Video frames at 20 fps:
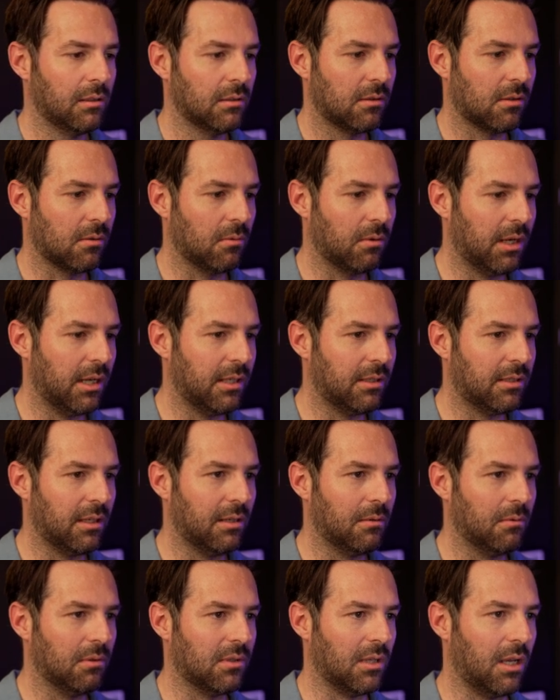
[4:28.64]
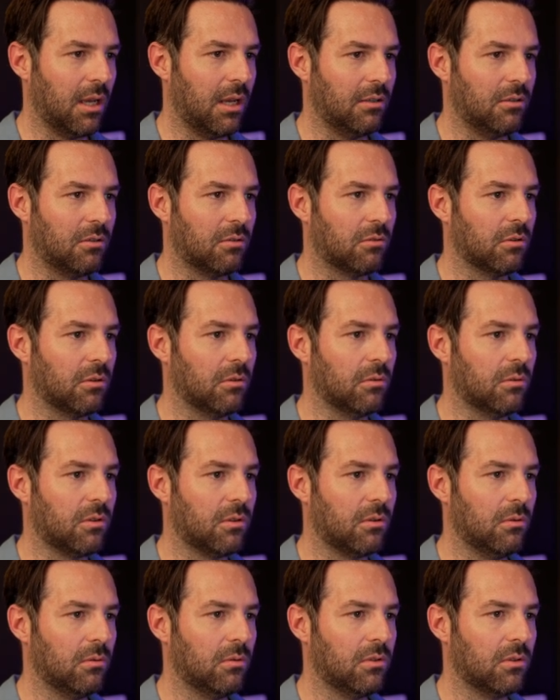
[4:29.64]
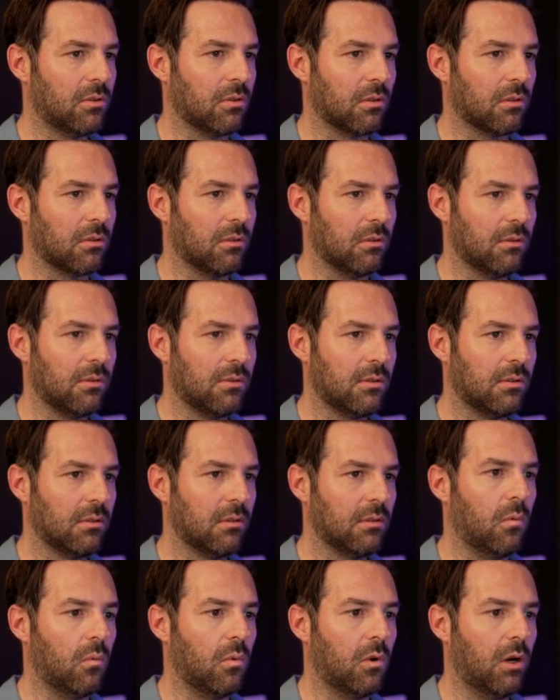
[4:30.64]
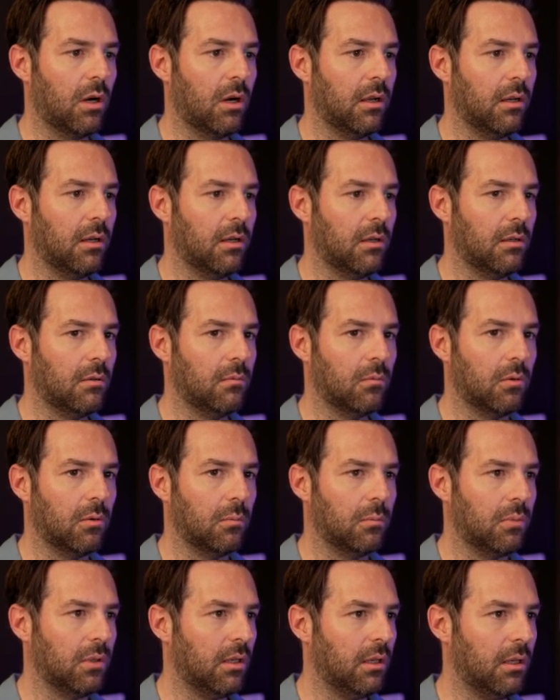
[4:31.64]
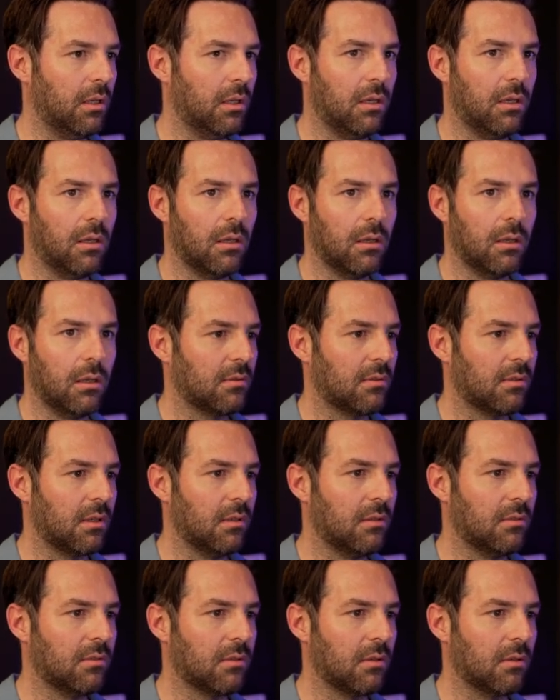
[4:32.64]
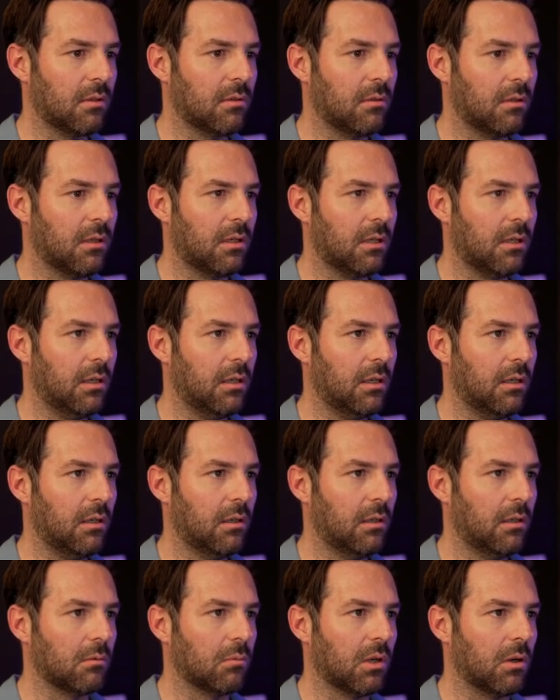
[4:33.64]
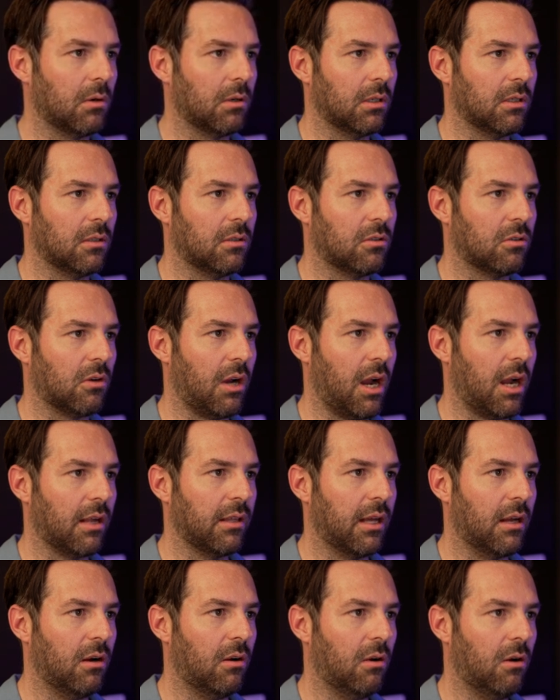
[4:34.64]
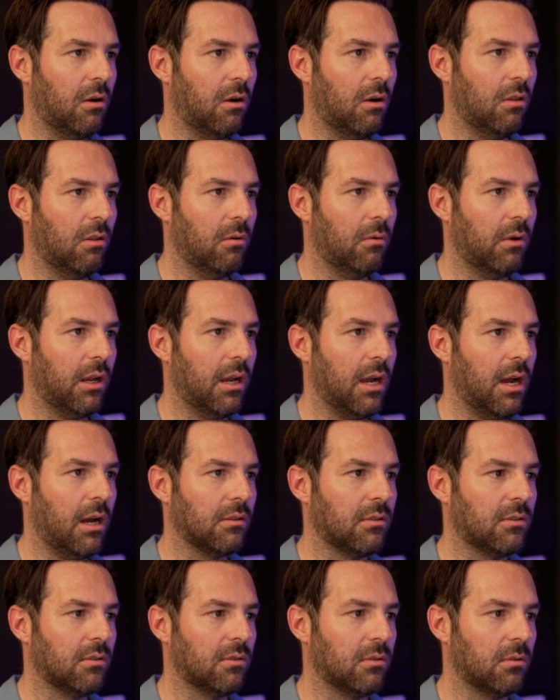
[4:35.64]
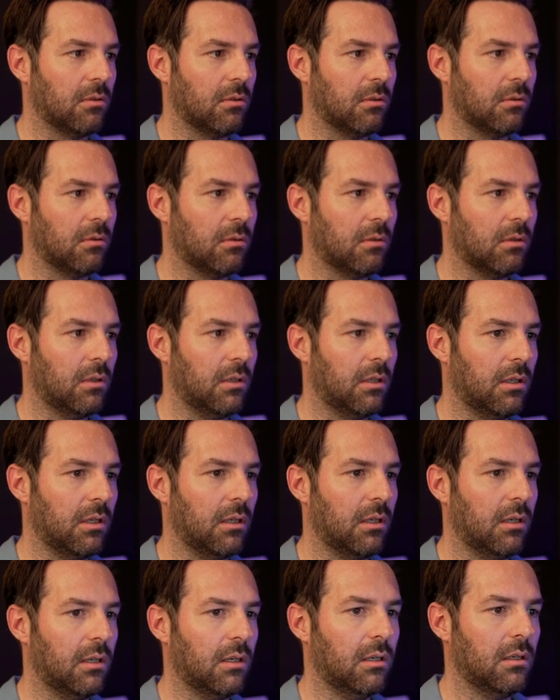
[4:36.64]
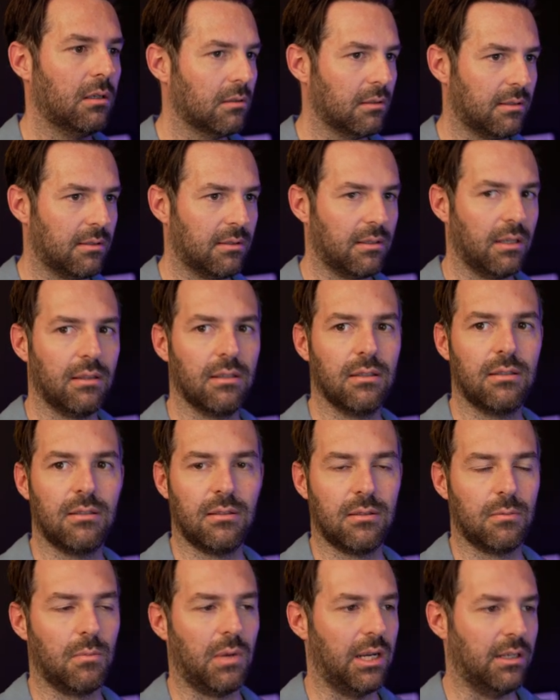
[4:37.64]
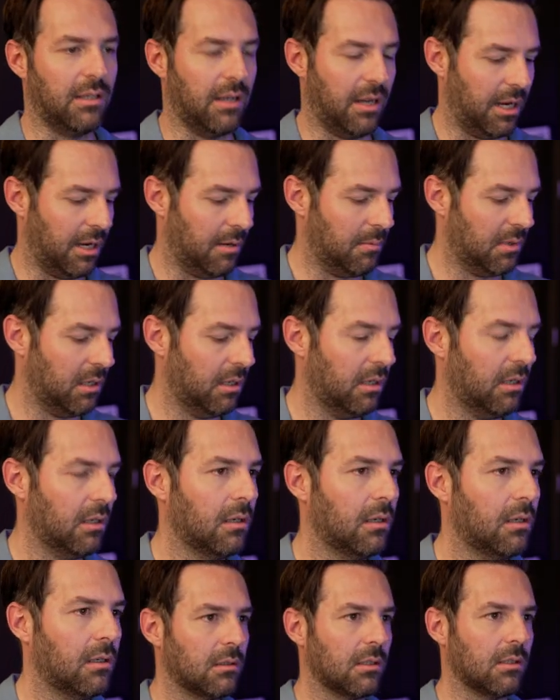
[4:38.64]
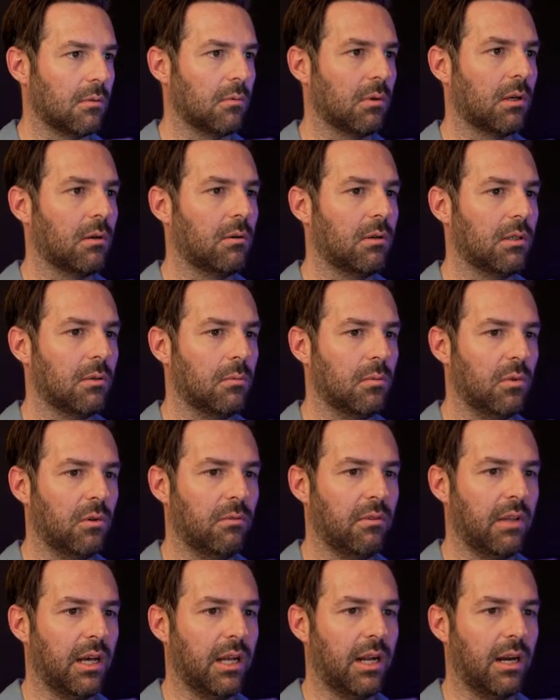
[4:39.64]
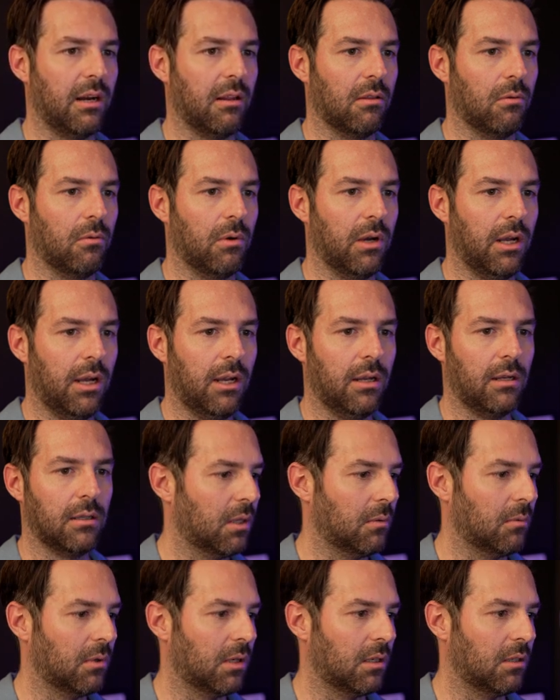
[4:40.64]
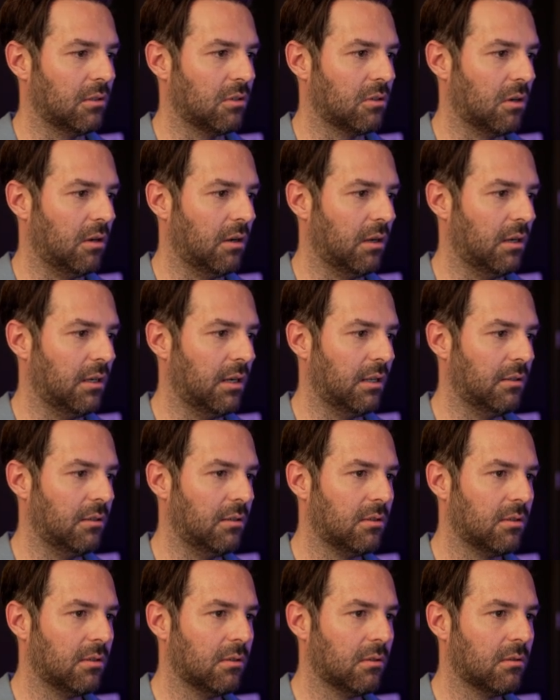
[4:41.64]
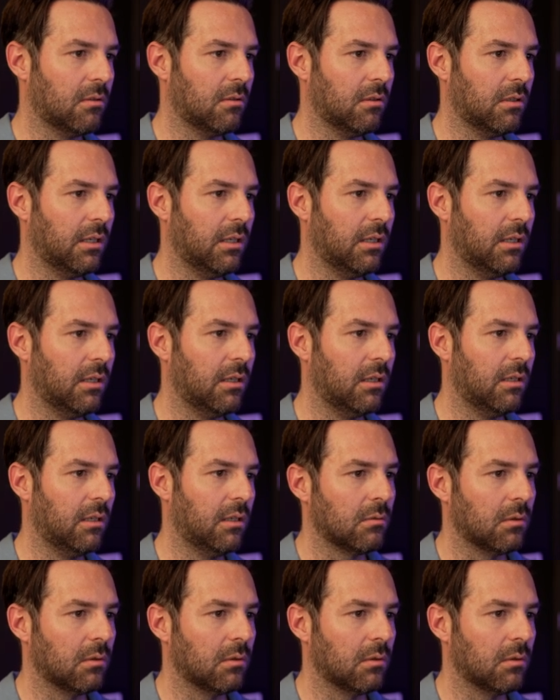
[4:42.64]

So what I did was I drew two circles. One will be center circle here. I'm going to drag that all the way out to here. Let's say this is my diameter. And then we're going to move that out of the way. Then we're going to draw another circle here.